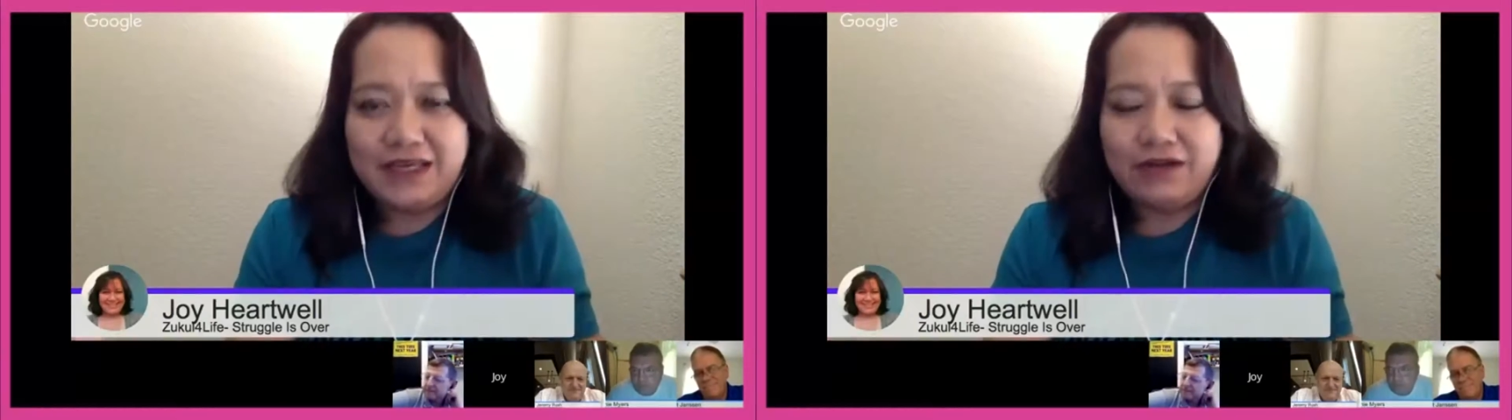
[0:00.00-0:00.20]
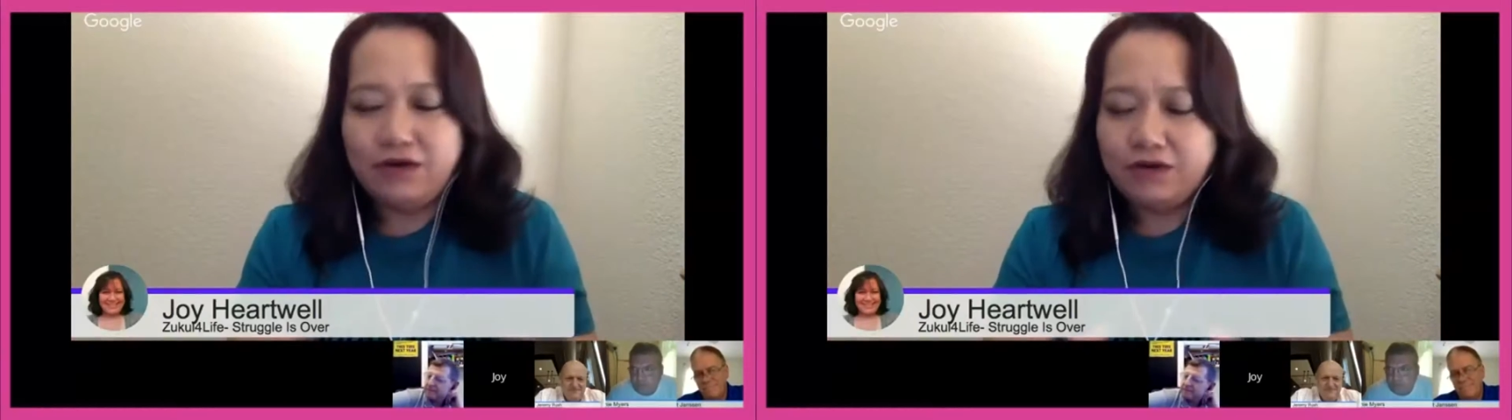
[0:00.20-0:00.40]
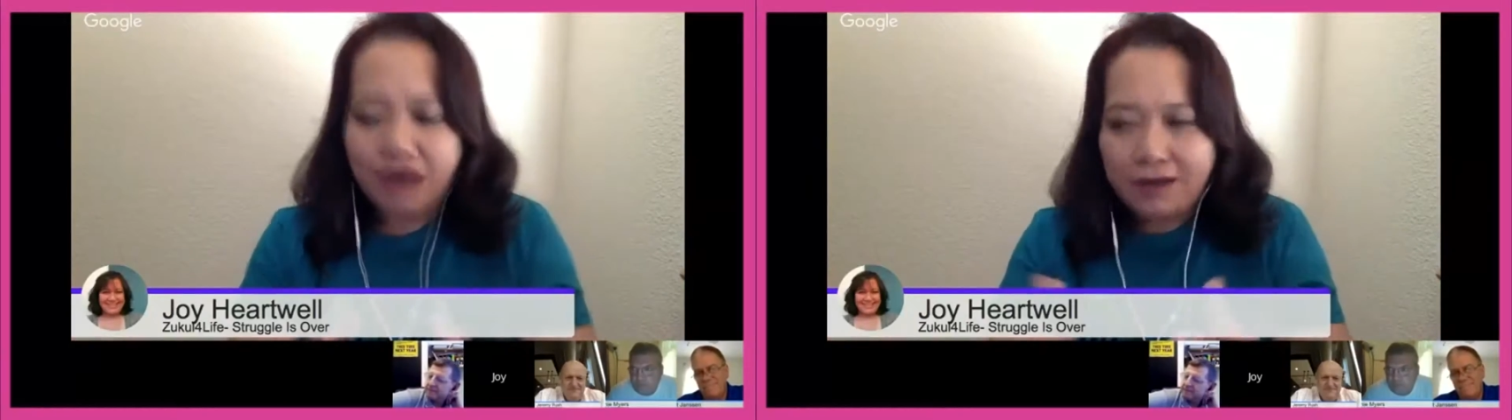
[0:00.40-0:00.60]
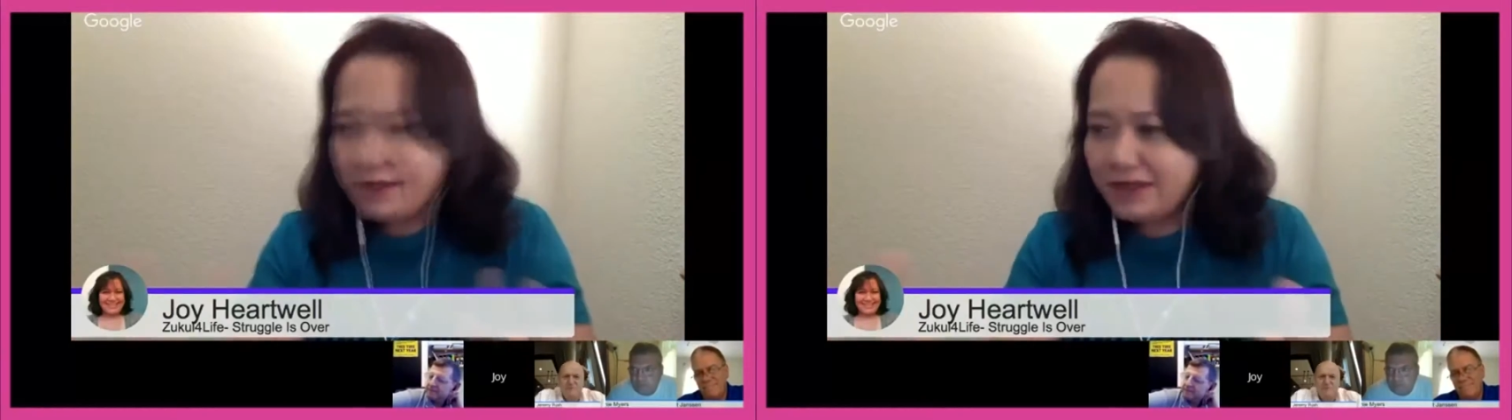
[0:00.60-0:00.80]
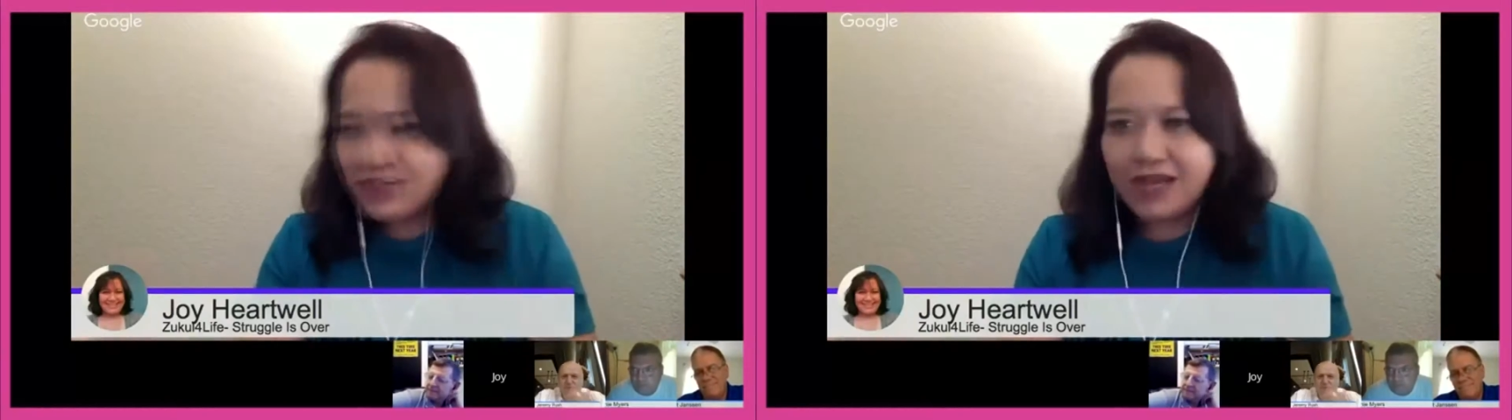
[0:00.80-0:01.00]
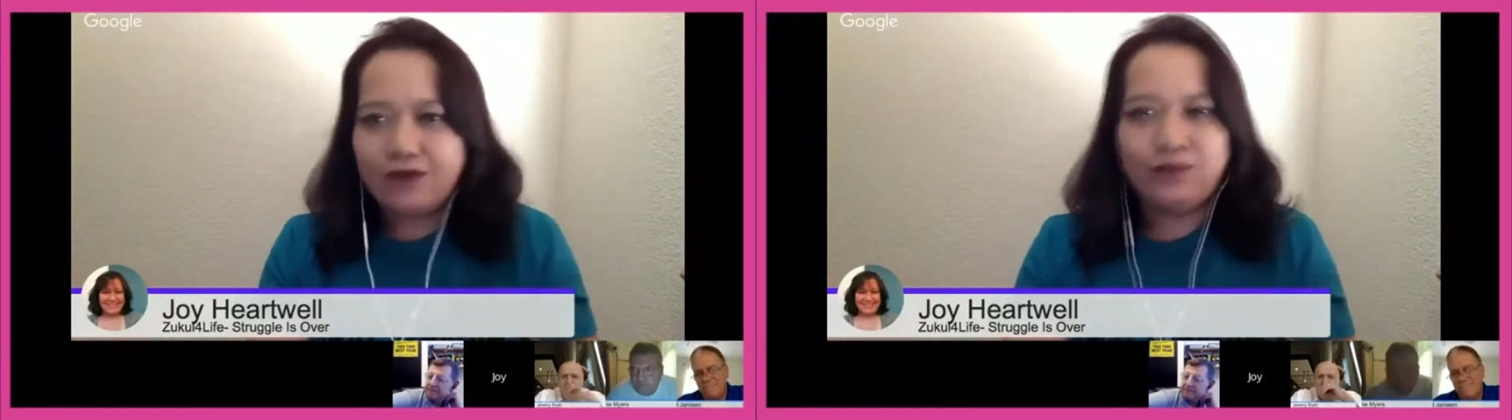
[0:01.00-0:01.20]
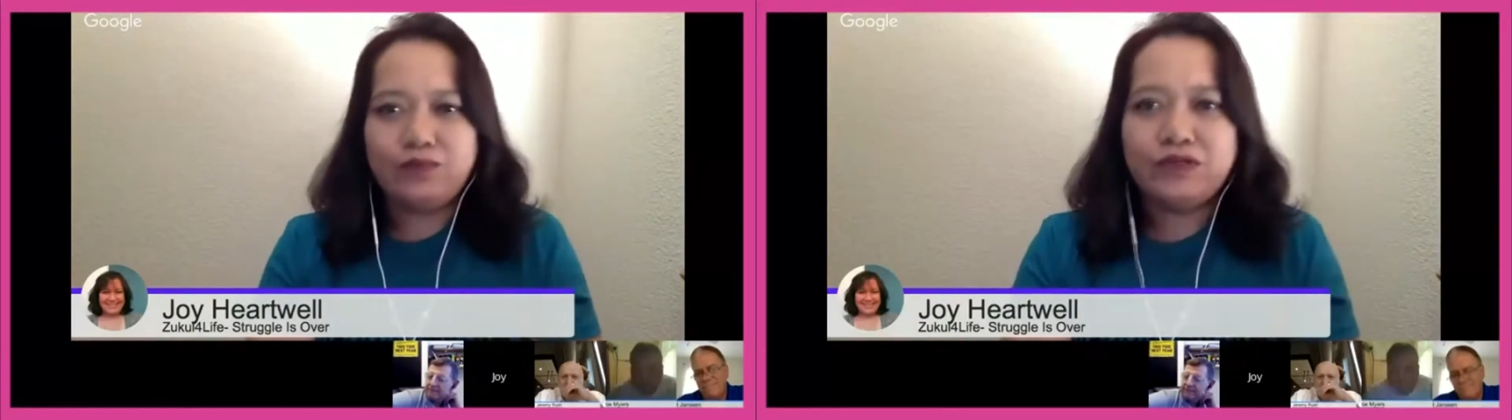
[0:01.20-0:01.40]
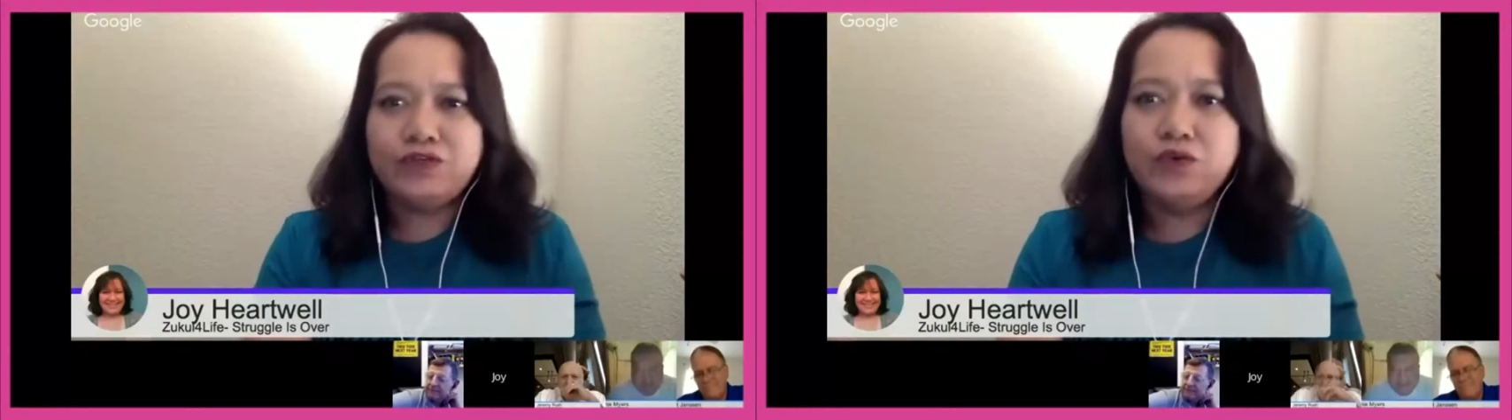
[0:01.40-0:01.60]
you know, come and check what
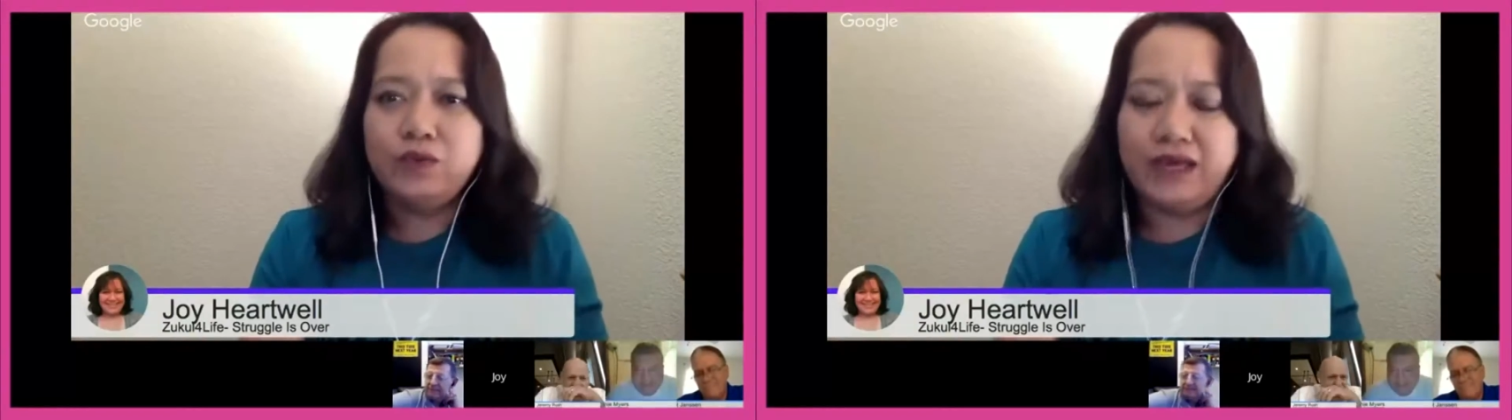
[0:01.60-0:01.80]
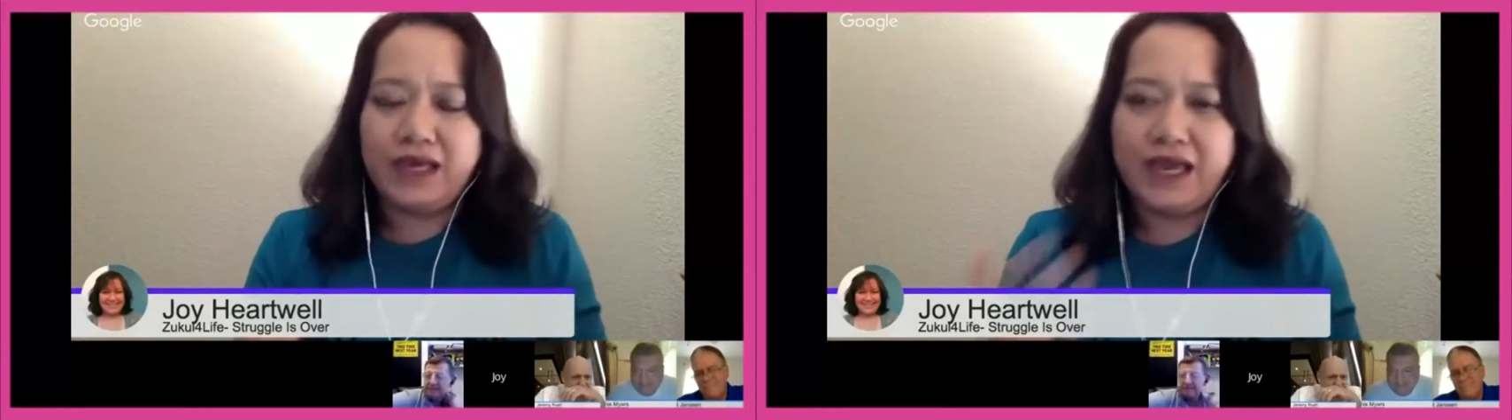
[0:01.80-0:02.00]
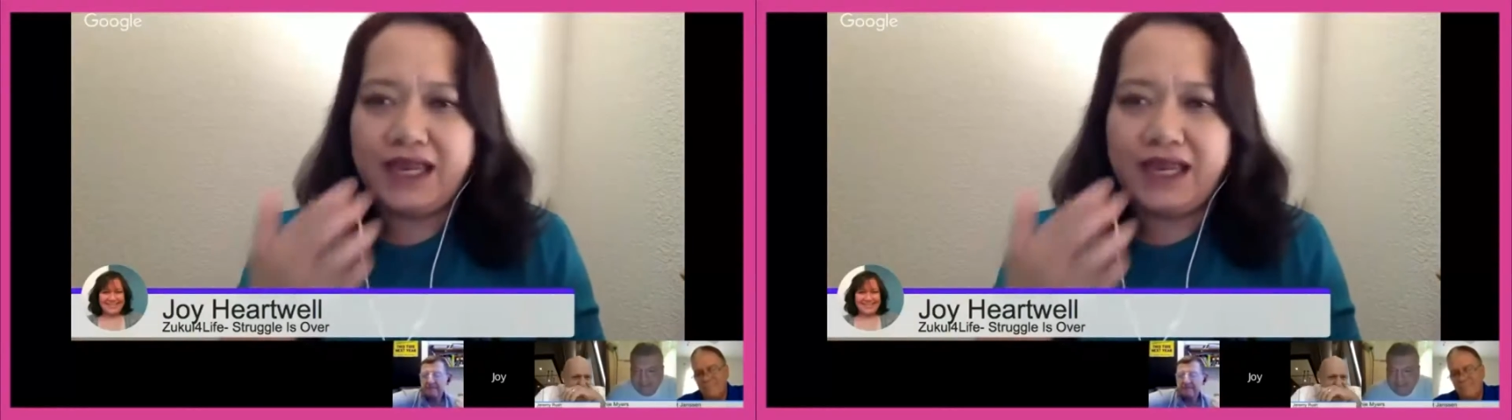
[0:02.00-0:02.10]
we're doing.